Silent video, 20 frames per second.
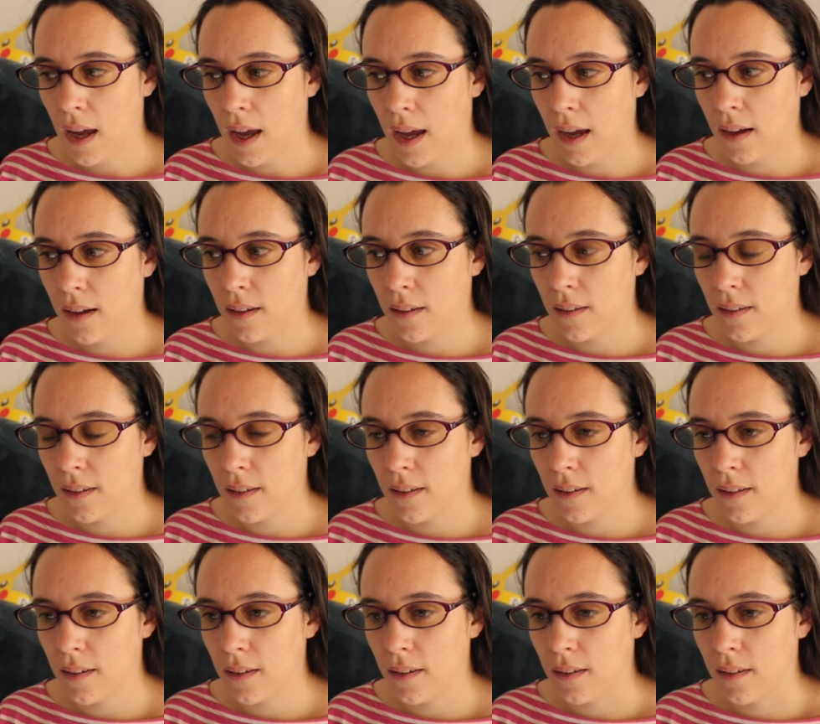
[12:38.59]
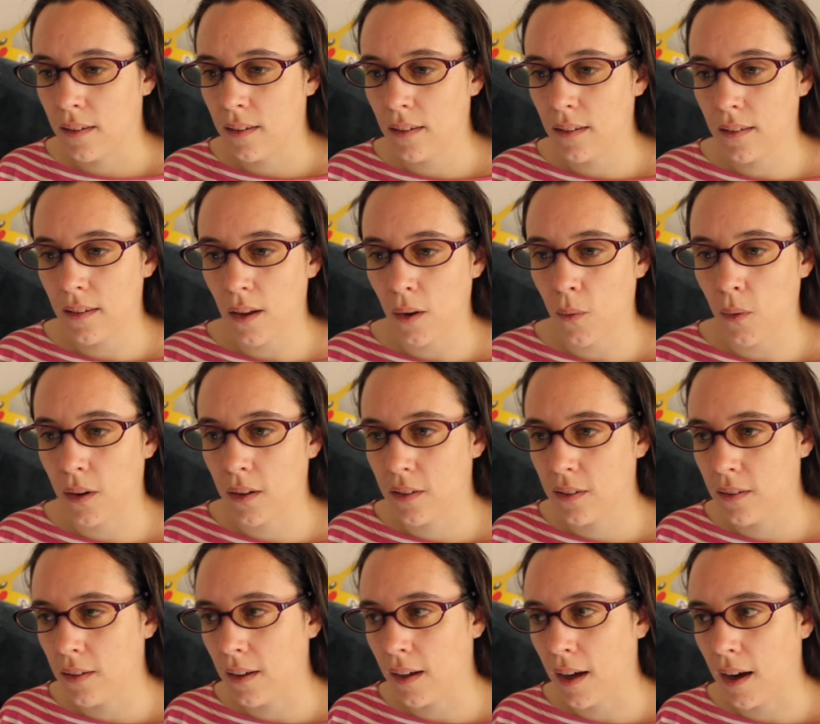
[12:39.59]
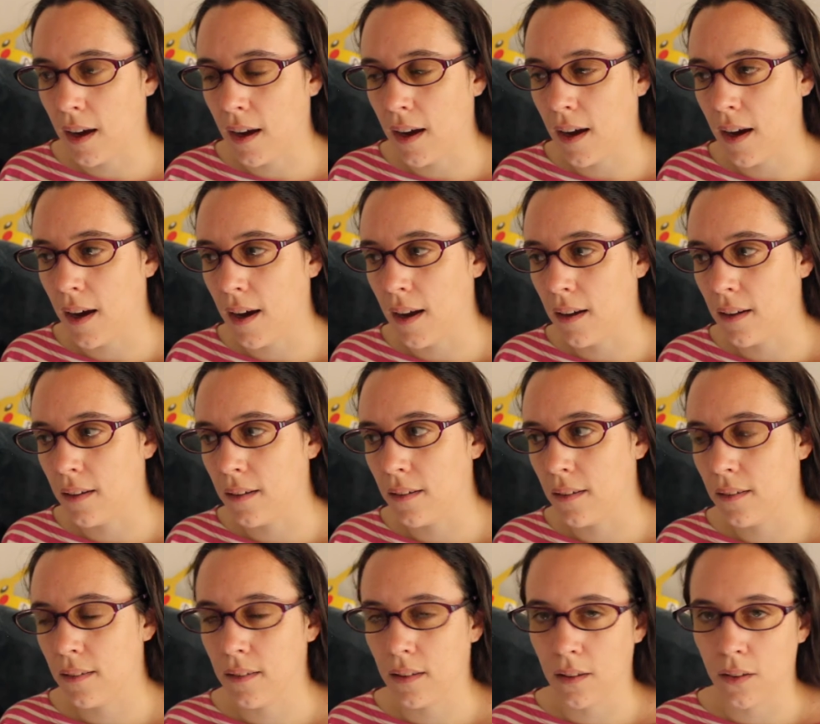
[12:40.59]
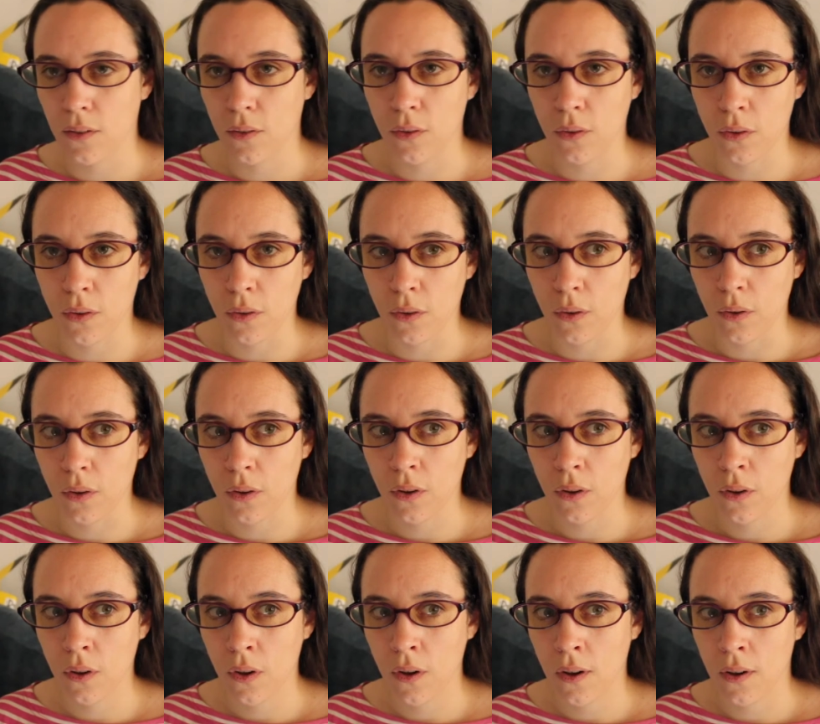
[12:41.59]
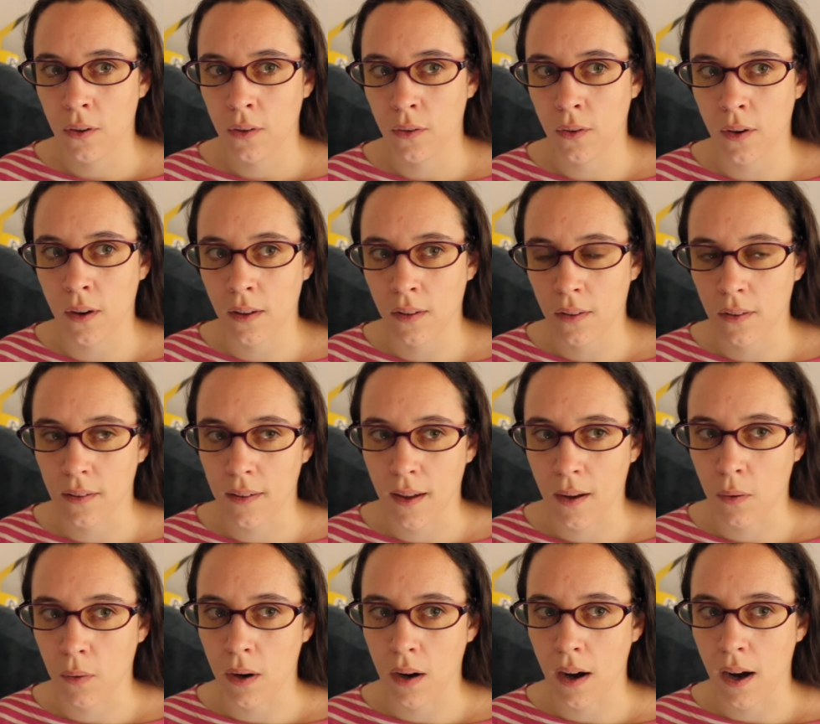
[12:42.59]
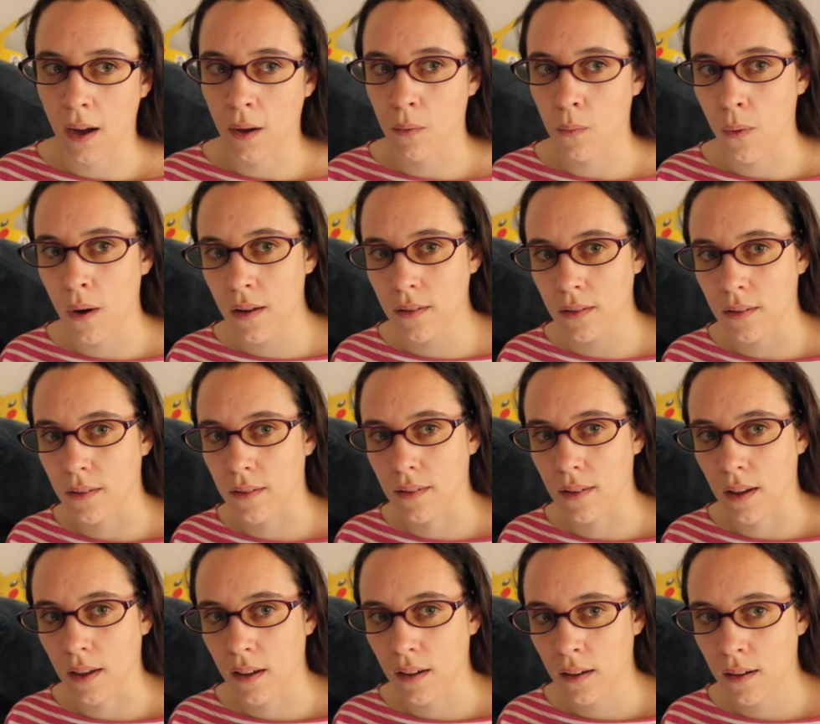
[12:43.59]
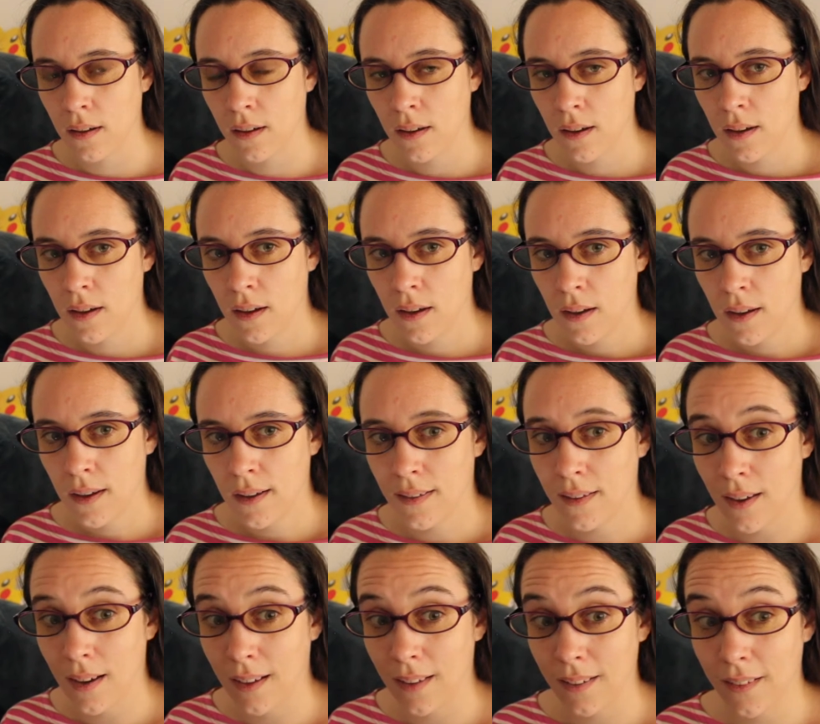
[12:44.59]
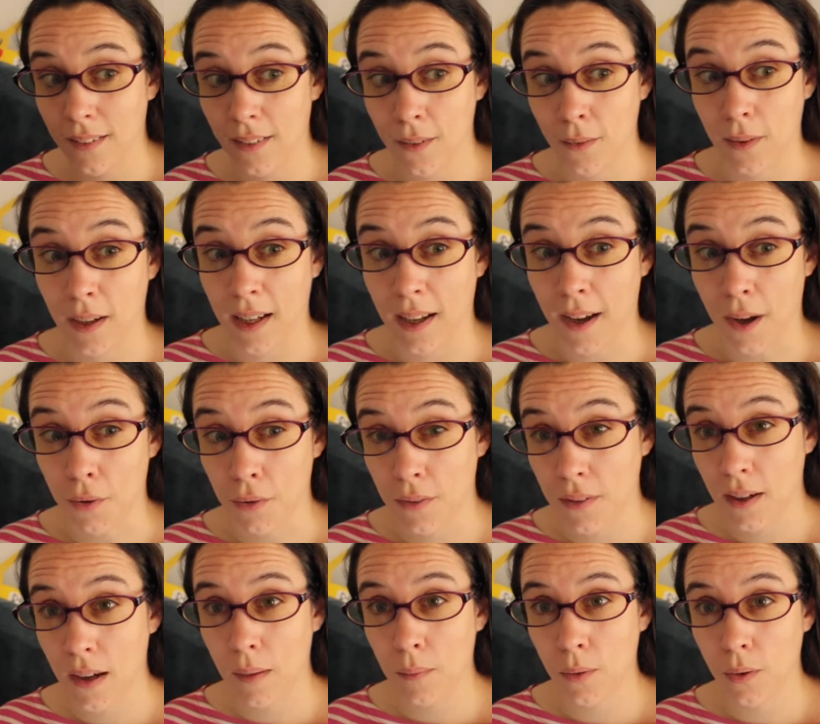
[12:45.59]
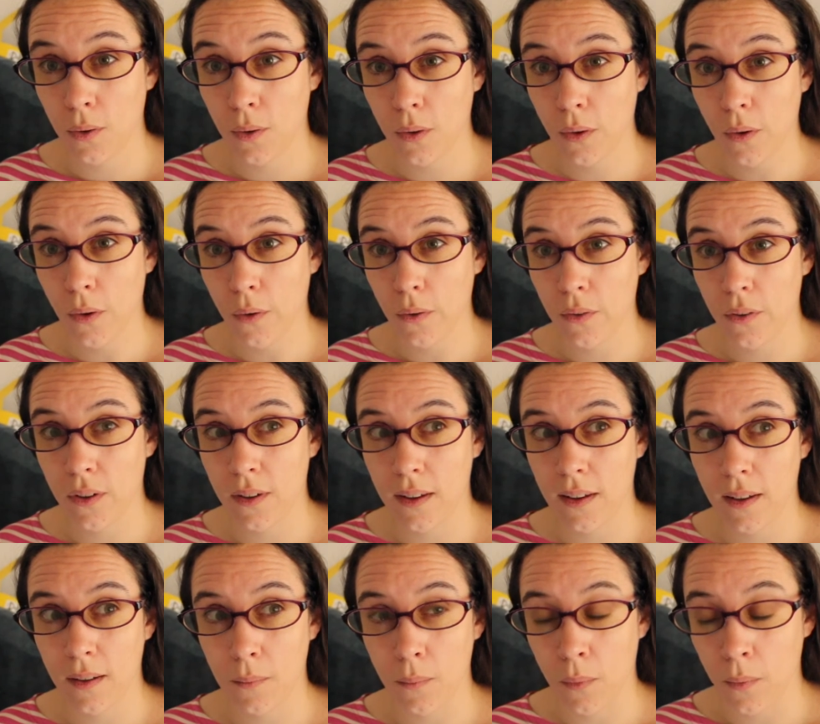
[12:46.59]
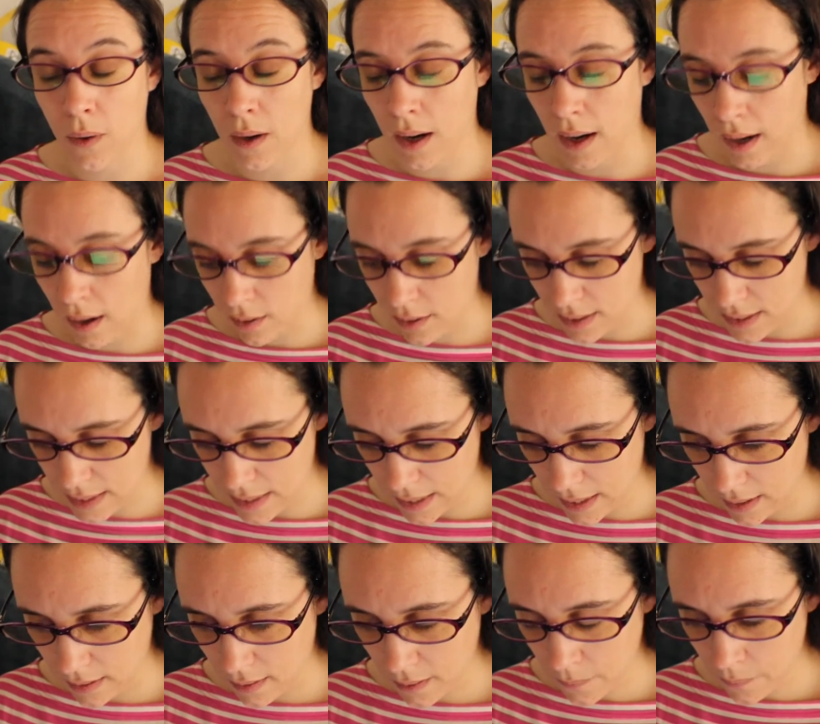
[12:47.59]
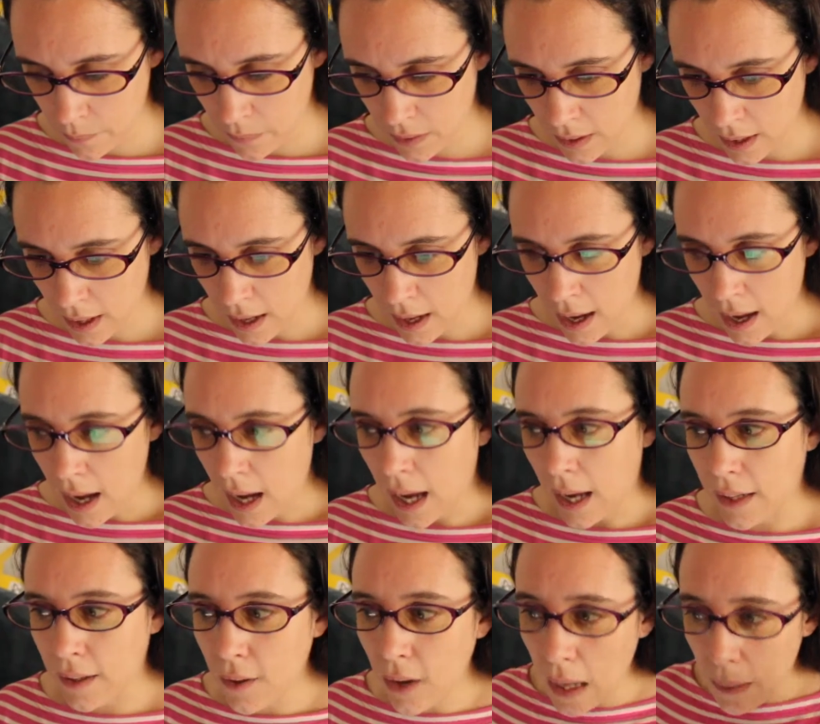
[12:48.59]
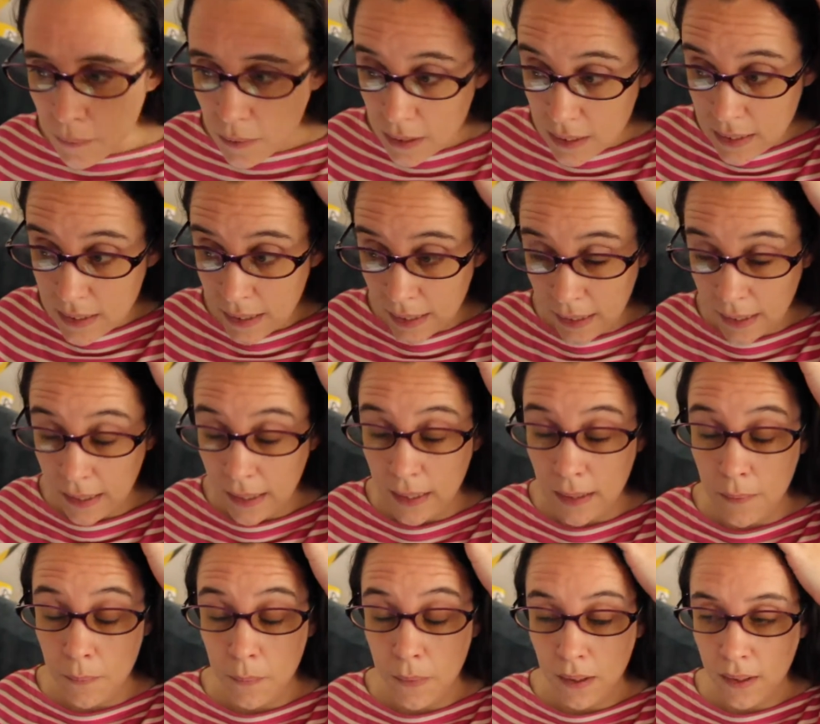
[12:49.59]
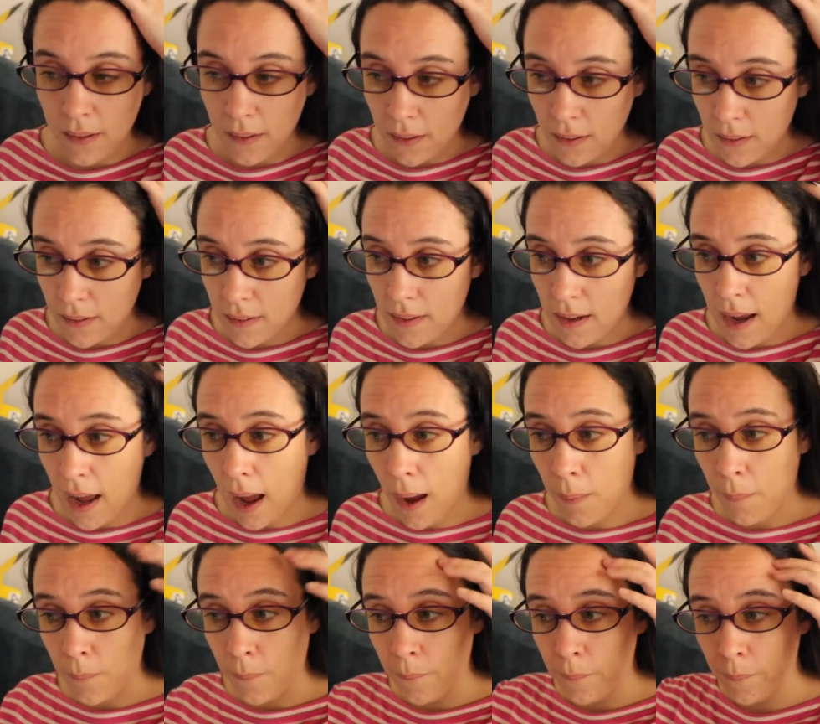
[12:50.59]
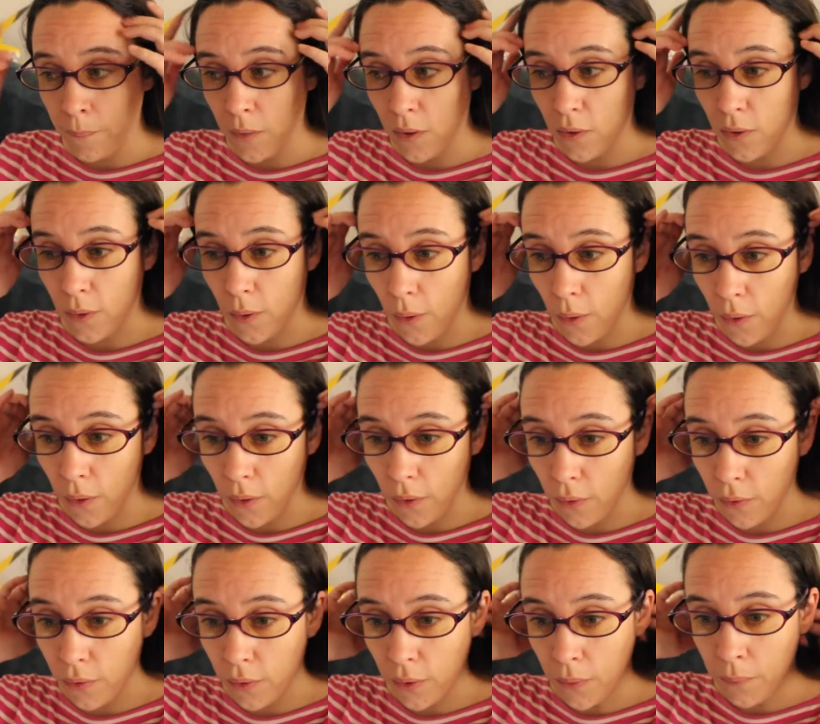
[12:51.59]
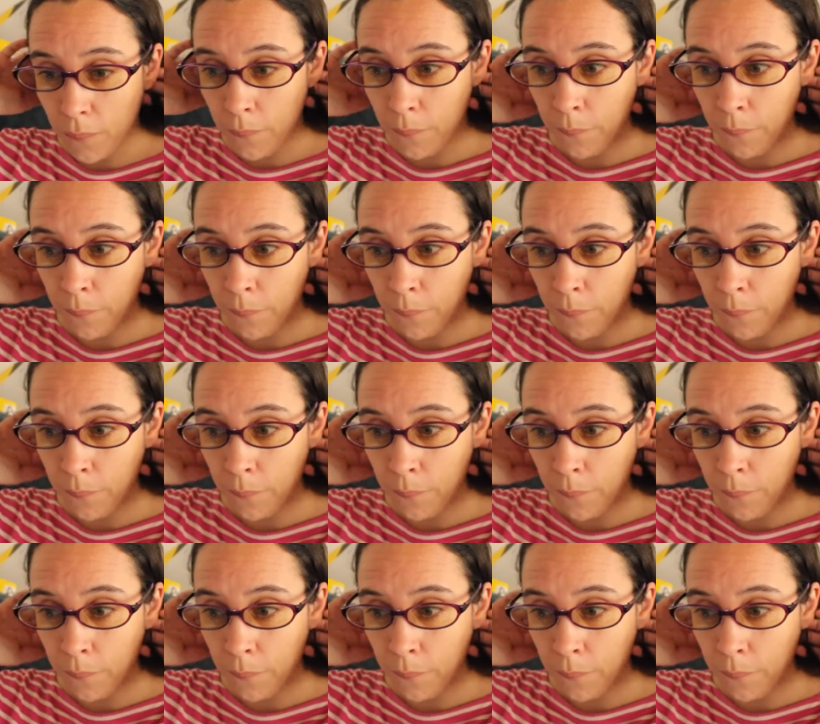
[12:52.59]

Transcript: And since I was sick, I had things to do during the day where I wasn't sick. So I didn't really have time to go on the artist date. And now I'm just thinking, because I'm sort of...